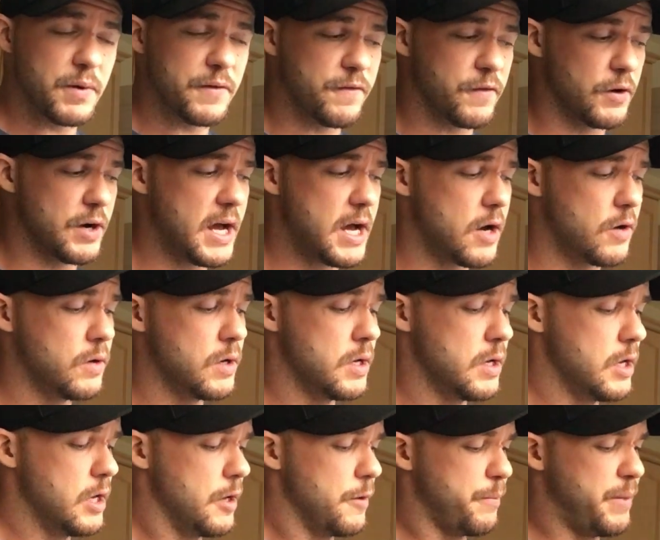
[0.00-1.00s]
But for now,
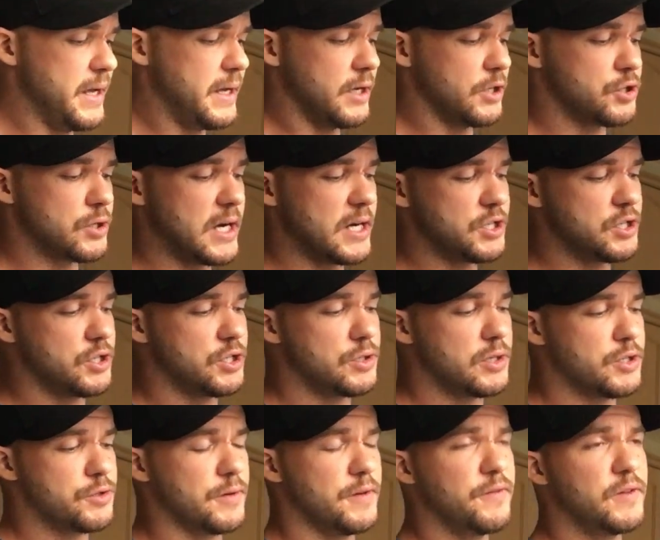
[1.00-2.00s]
peak contraction and
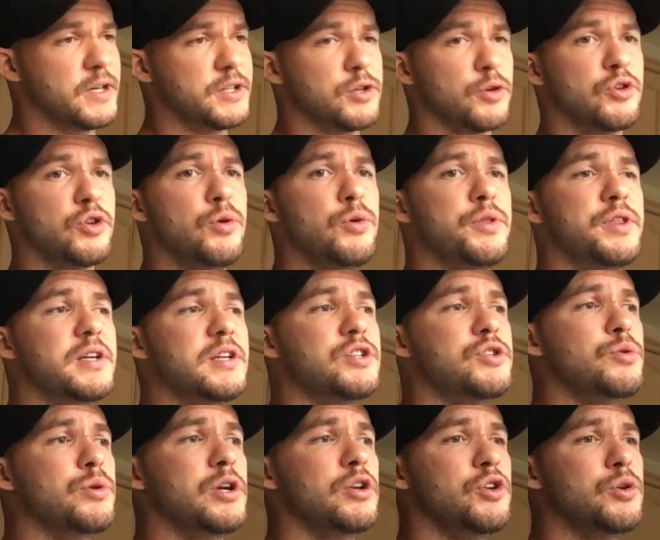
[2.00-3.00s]
stretch reflex are two things
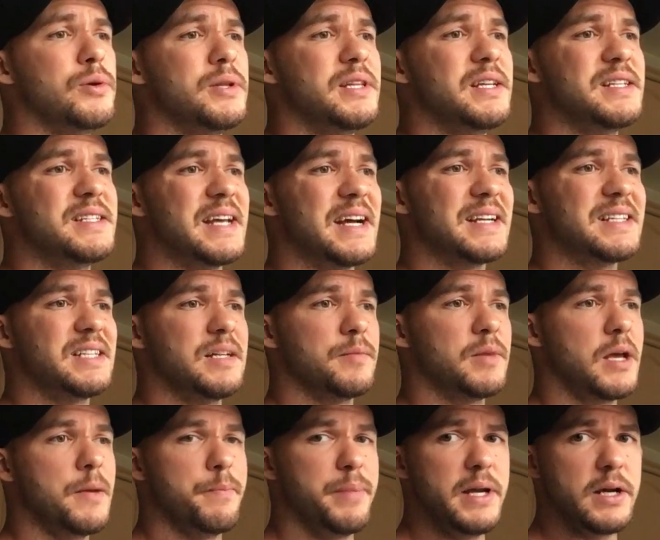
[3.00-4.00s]
you can do at the exact same
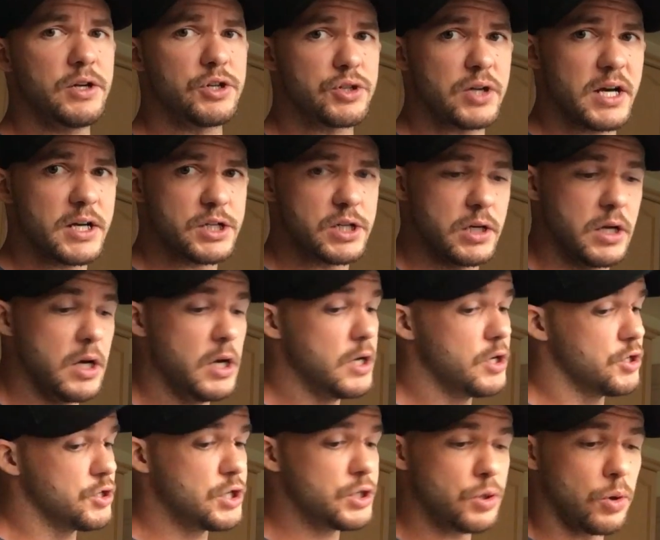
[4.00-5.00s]
time. Peak contraction,
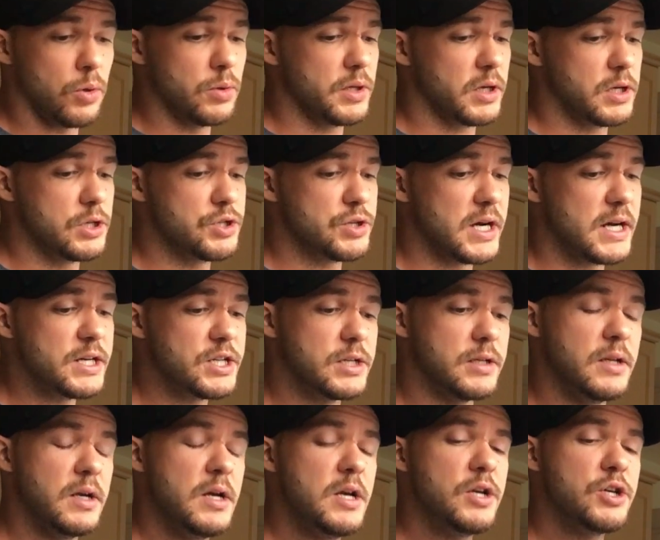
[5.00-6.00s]
you're just holding the contraction.